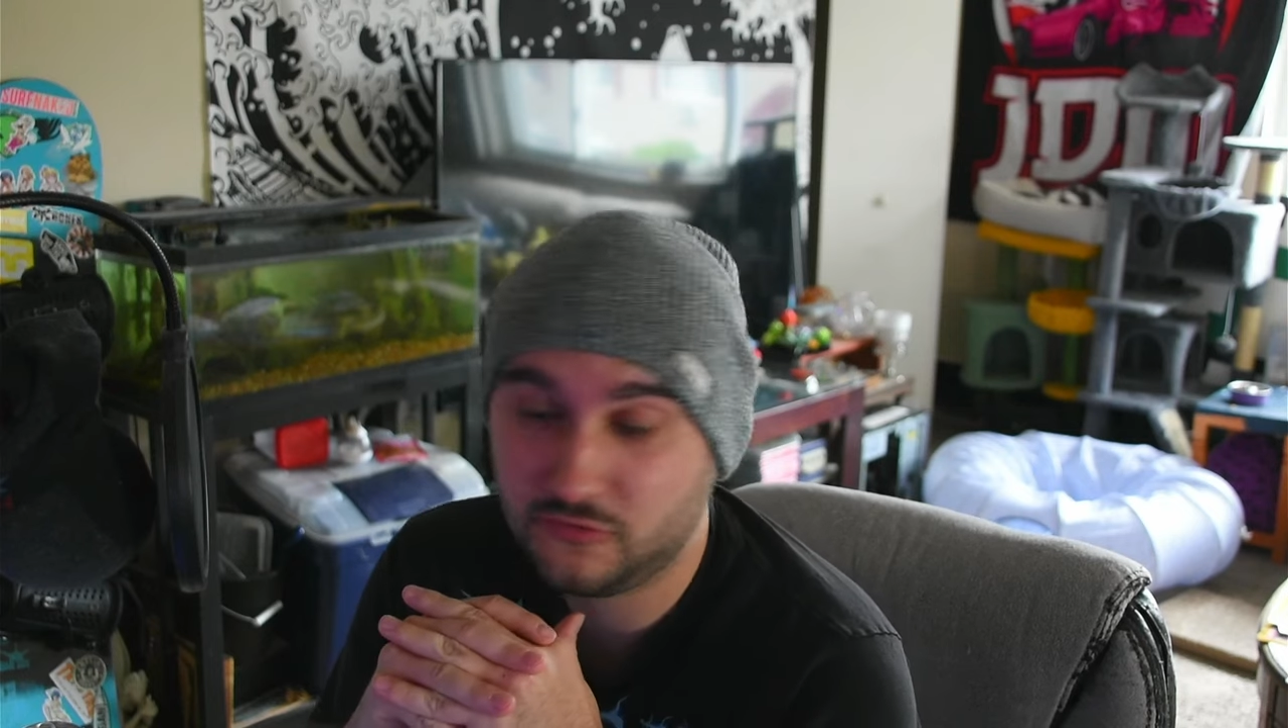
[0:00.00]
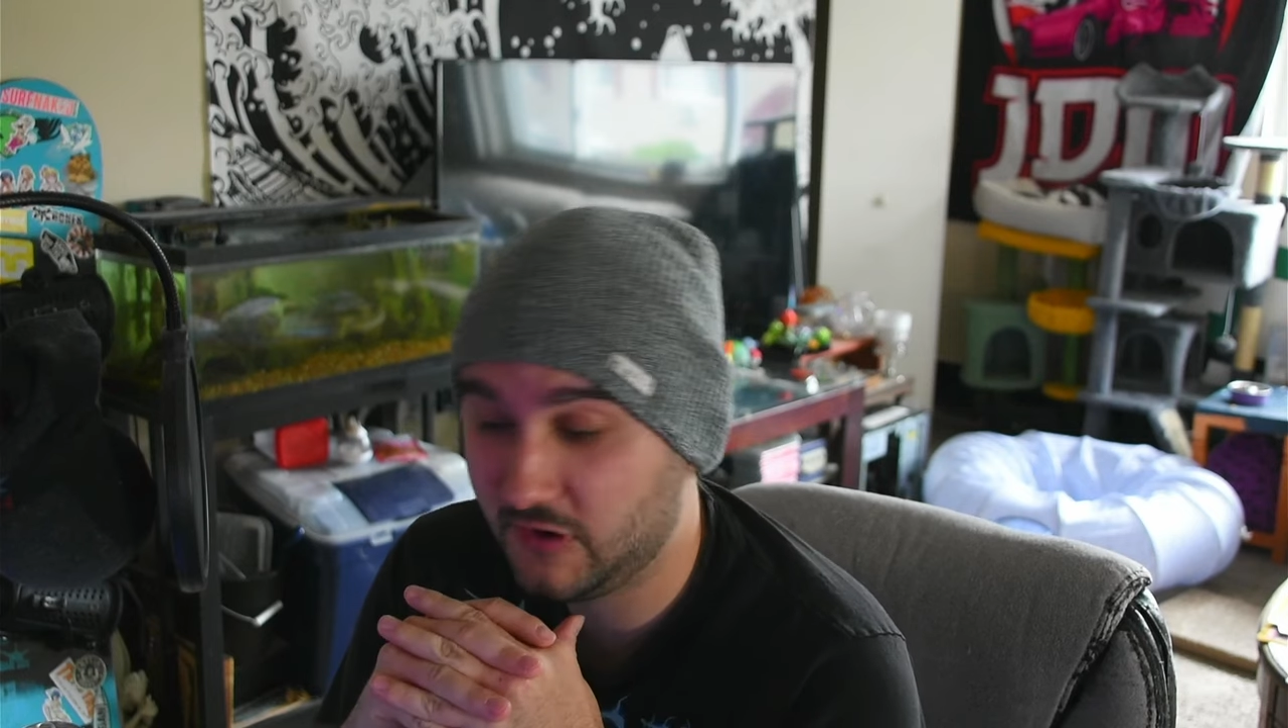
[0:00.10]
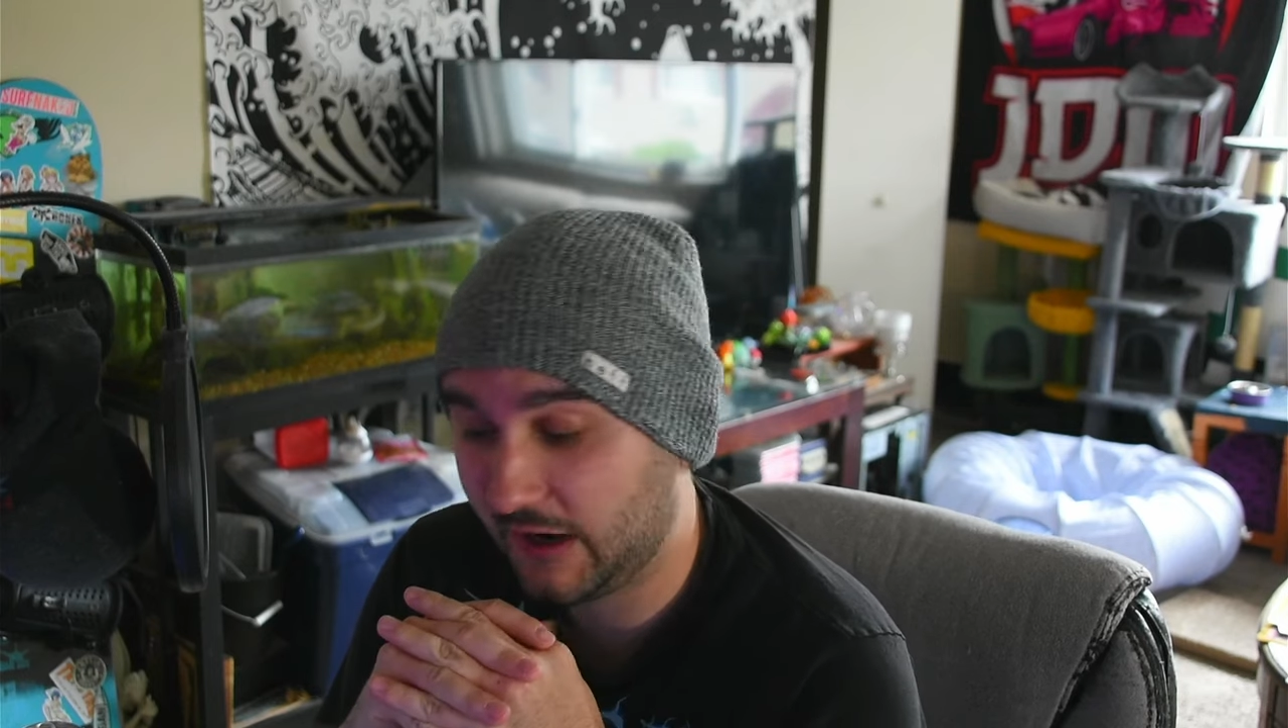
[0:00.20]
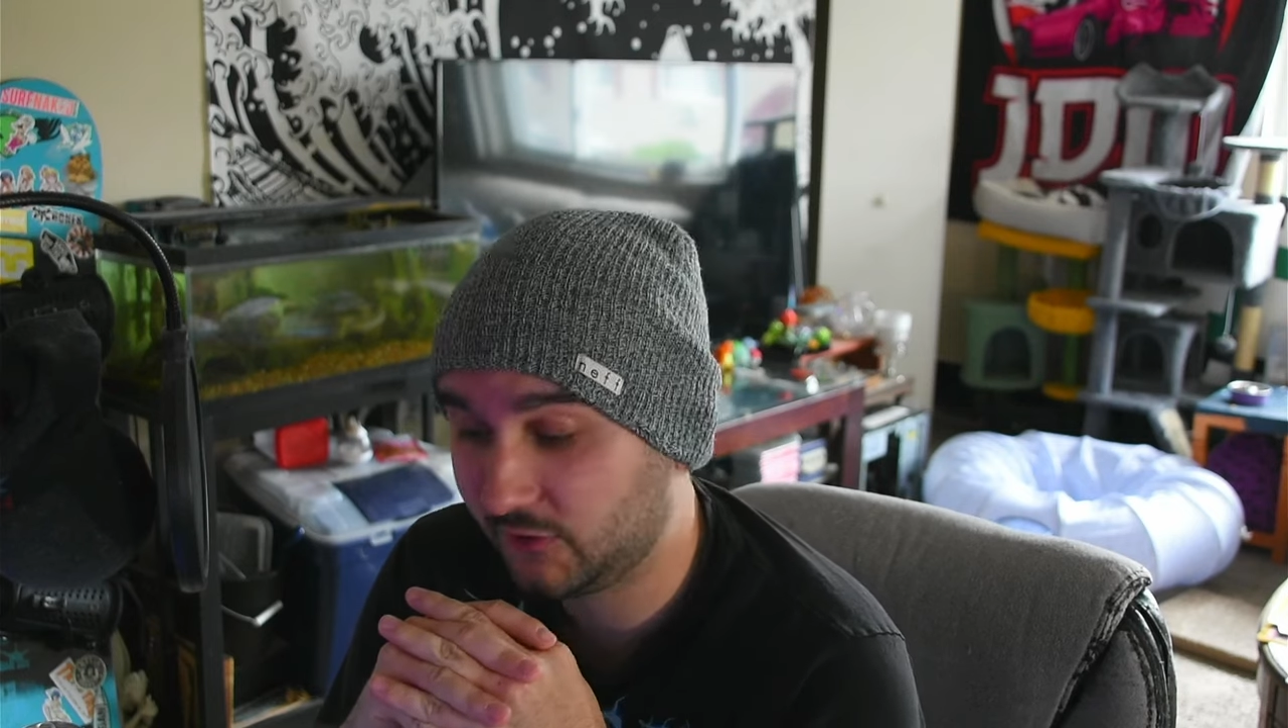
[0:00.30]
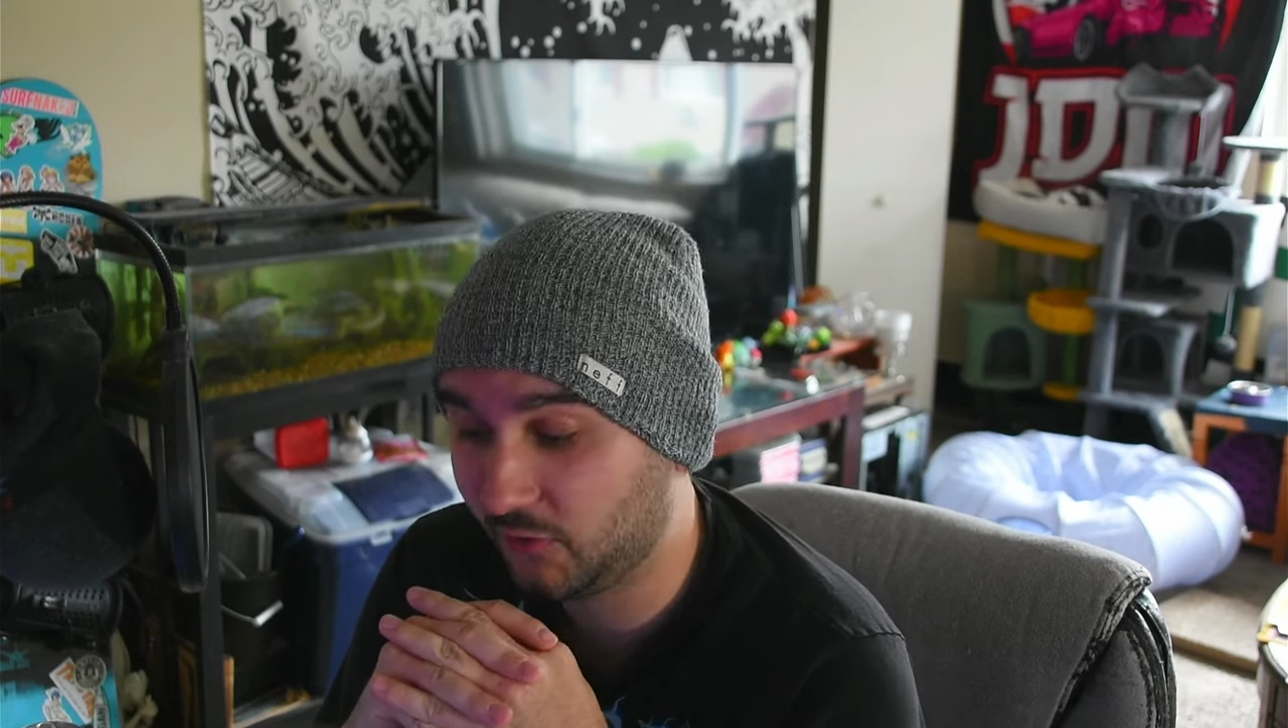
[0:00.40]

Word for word: Jack